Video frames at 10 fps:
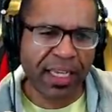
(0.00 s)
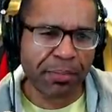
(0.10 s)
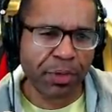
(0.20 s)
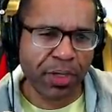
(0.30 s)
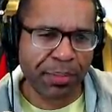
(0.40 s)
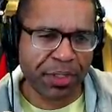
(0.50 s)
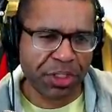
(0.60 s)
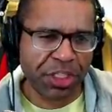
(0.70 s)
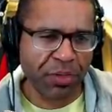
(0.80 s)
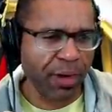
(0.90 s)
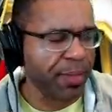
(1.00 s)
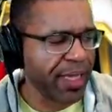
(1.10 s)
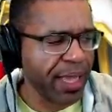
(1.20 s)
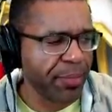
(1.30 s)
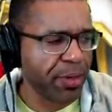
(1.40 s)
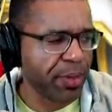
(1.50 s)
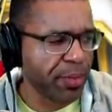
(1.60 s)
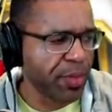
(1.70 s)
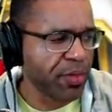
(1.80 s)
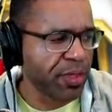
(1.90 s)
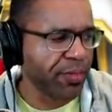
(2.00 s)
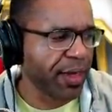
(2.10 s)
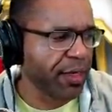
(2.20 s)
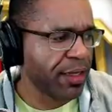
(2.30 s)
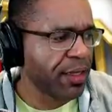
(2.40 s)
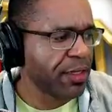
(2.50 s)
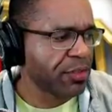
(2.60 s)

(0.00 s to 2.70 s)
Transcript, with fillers: I think he could put up a shield, right? But he can't put up an immunity, right?